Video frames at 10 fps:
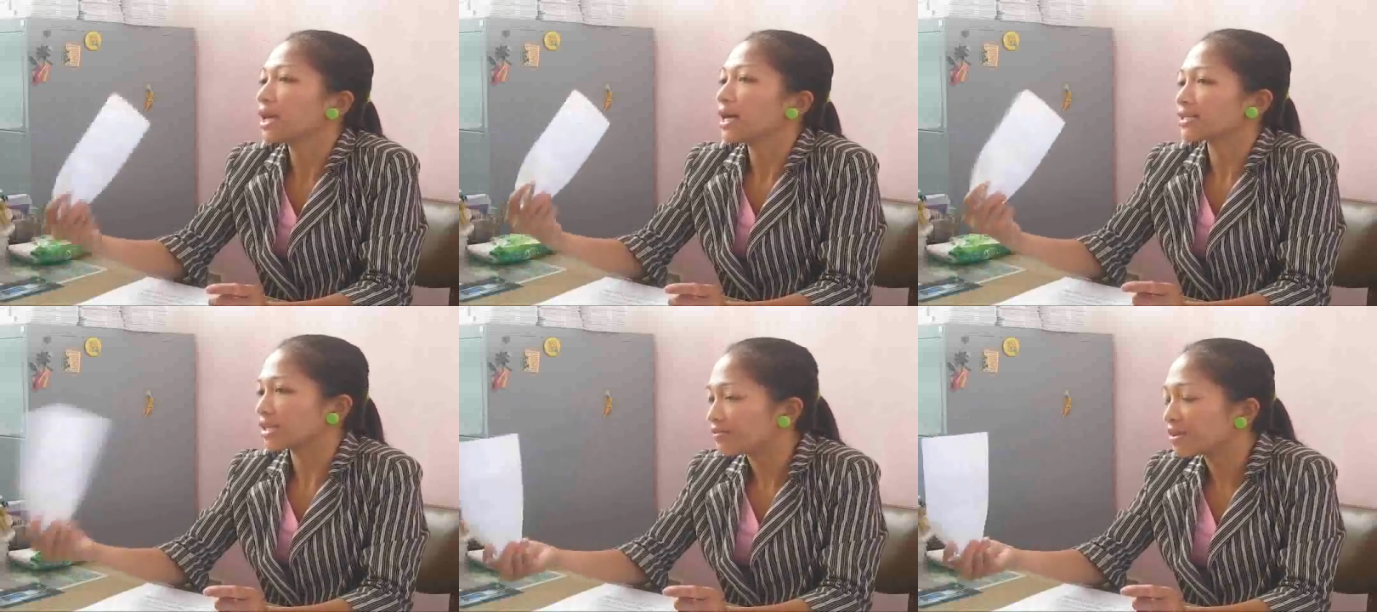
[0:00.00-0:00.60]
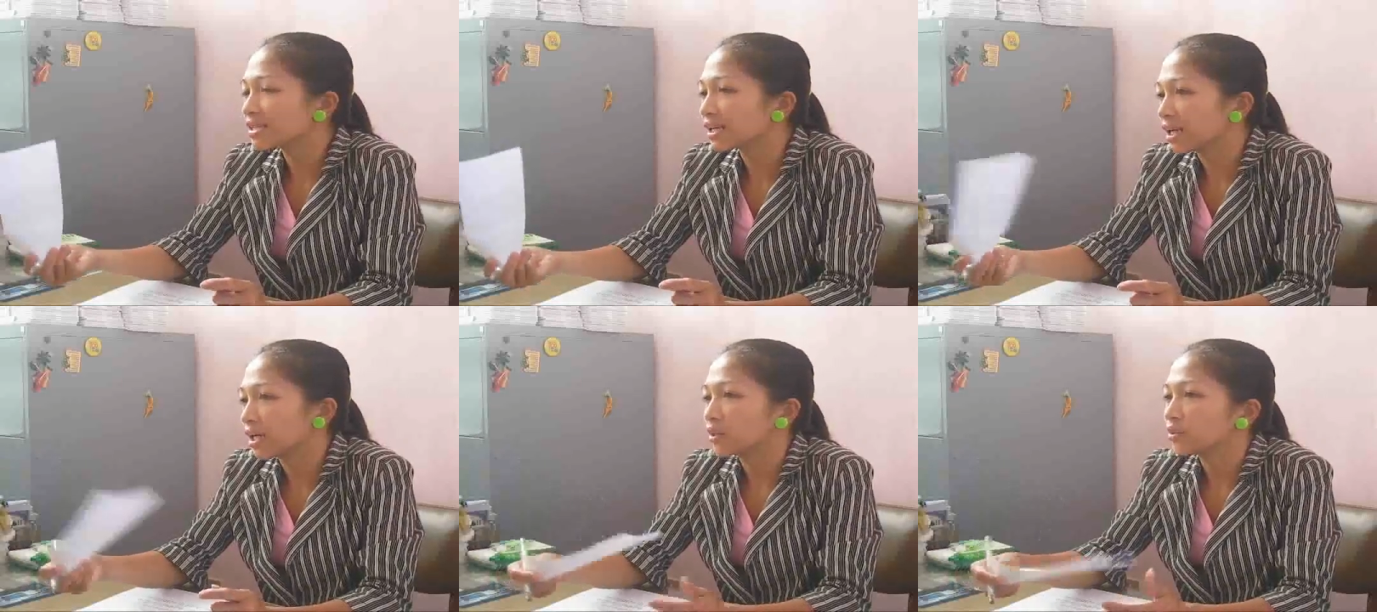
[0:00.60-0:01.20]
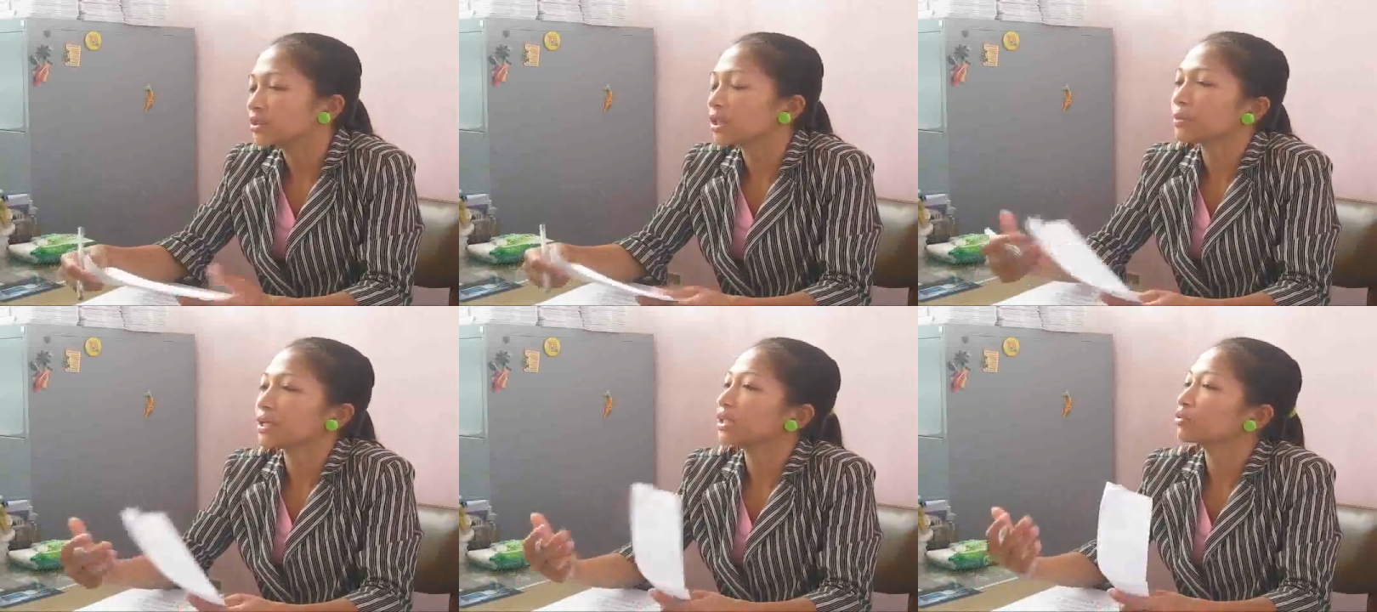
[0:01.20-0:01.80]
A savings account
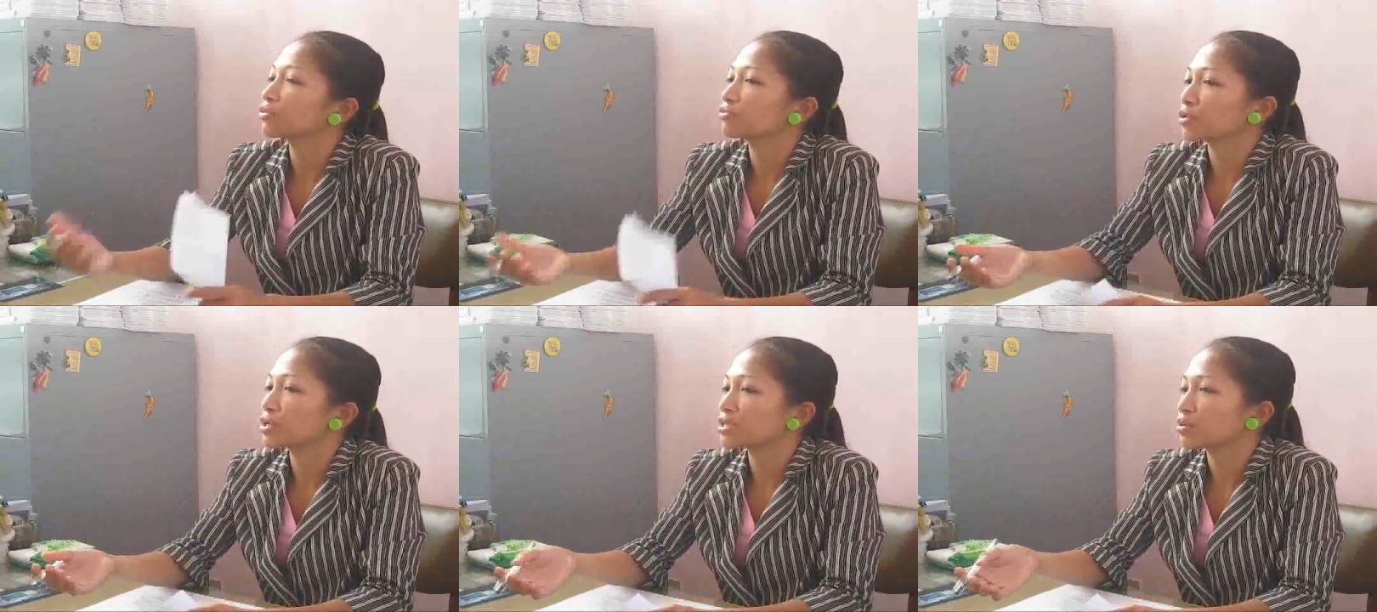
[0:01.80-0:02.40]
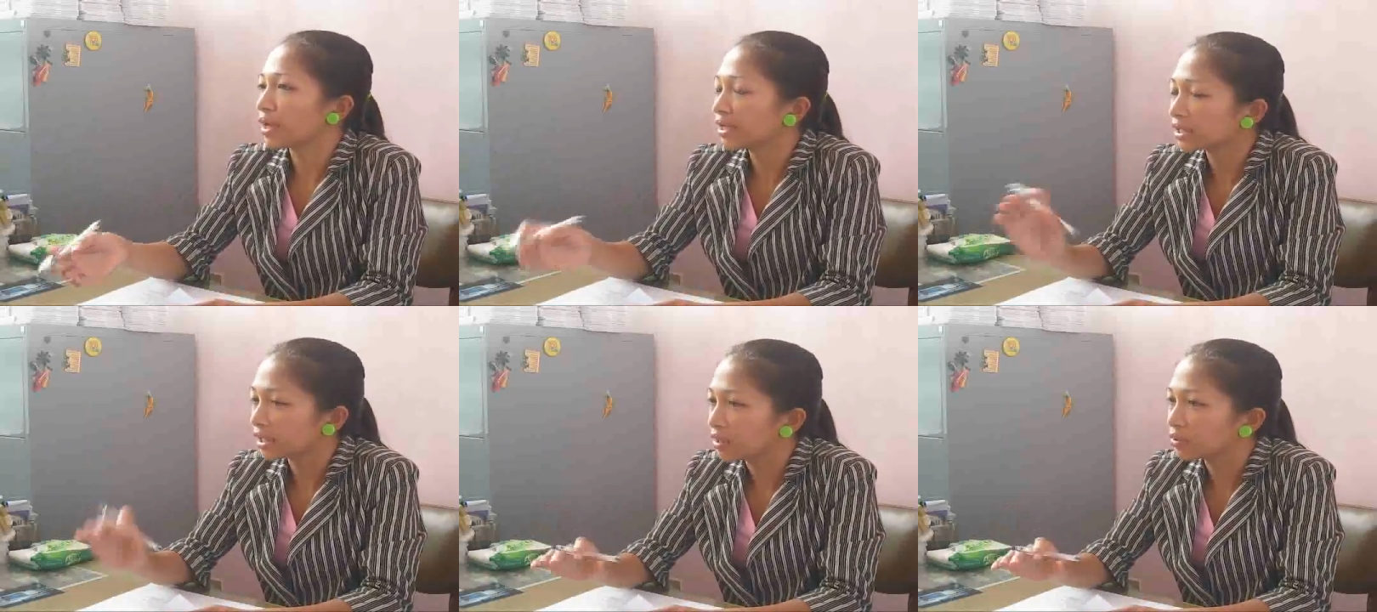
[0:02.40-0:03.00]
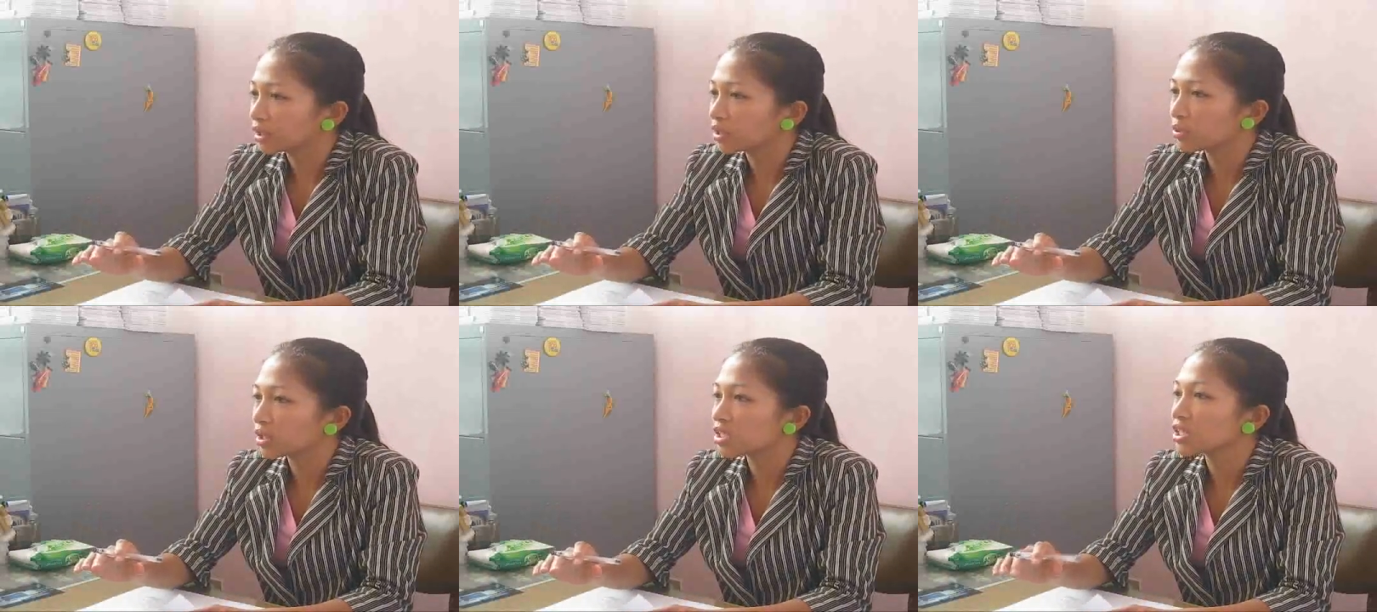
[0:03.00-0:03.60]
typically refers to an account in
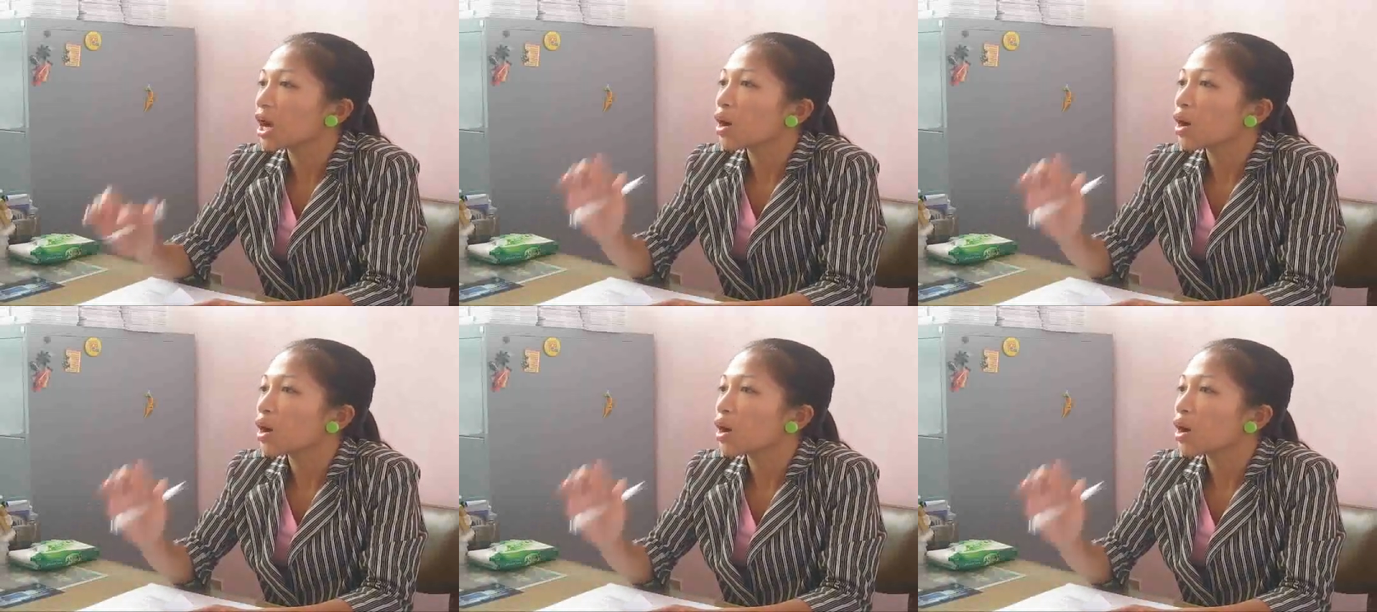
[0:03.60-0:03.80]
which